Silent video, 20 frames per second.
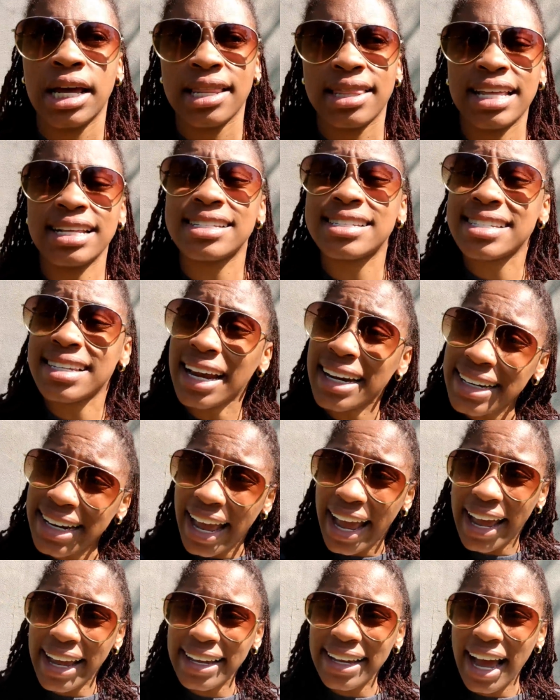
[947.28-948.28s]
Then
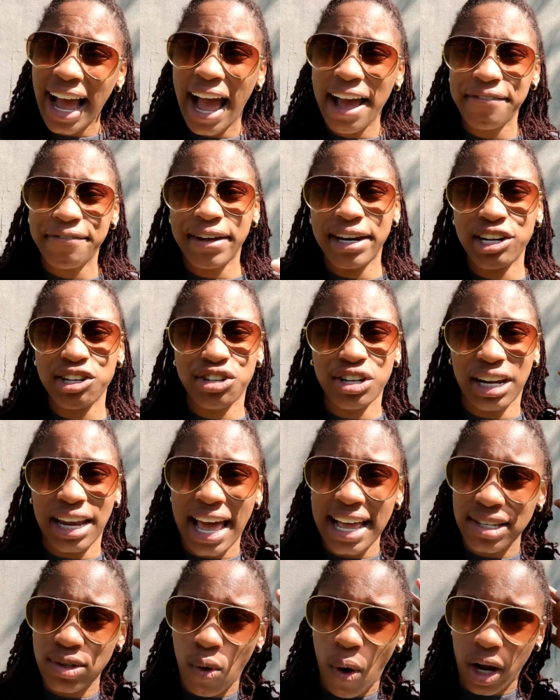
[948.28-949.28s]
Sunday, I finished the
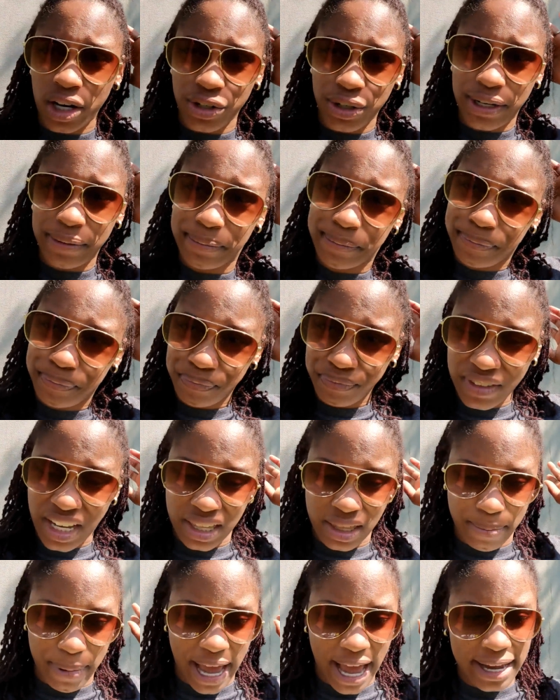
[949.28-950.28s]
last quadrant in
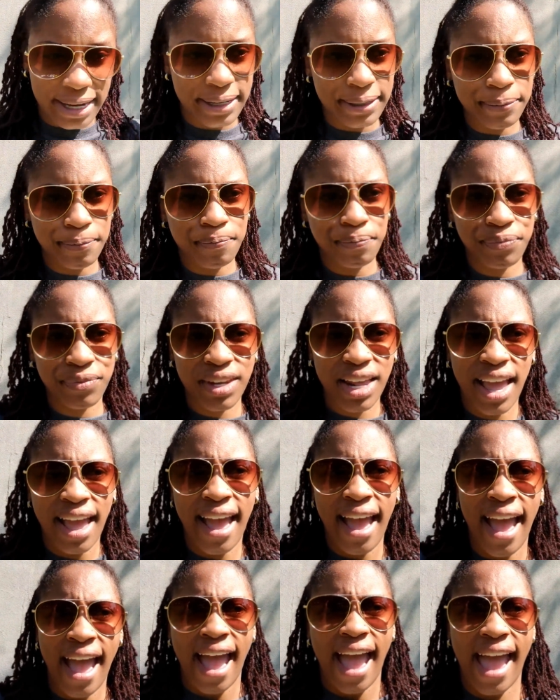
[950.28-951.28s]
the back,
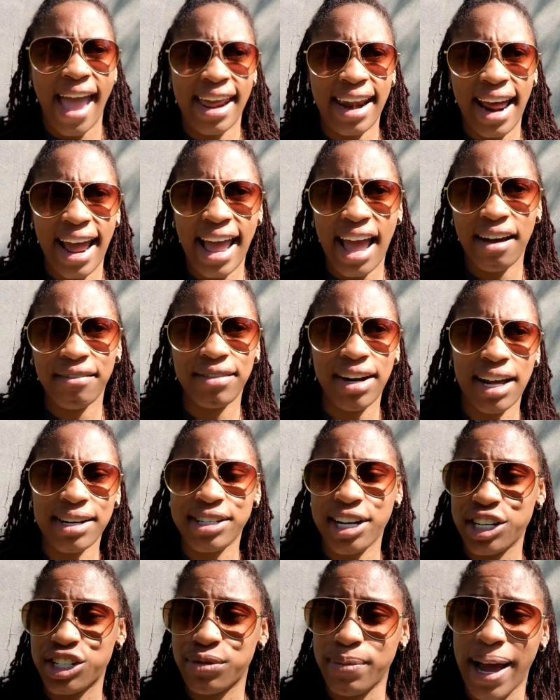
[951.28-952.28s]
and I have not
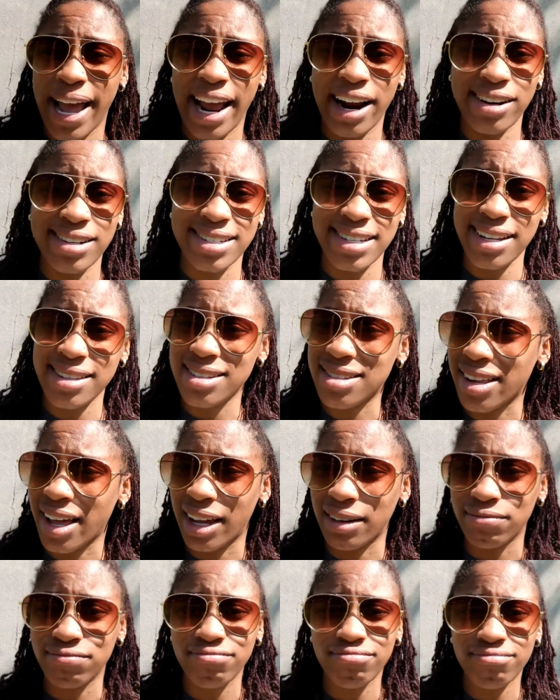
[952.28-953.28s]
touched my hair since
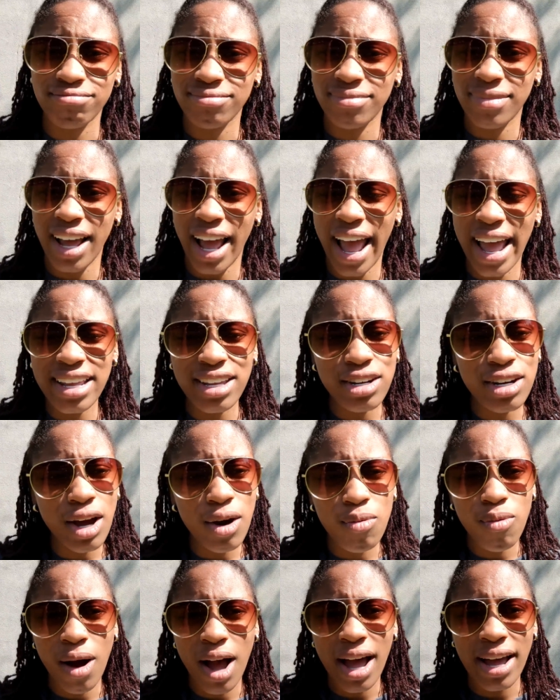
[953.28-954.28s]
then. And you know
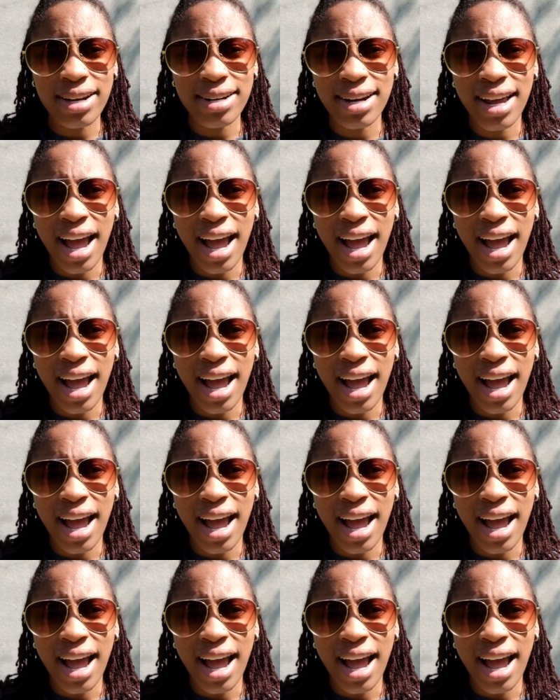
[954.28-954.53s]
what?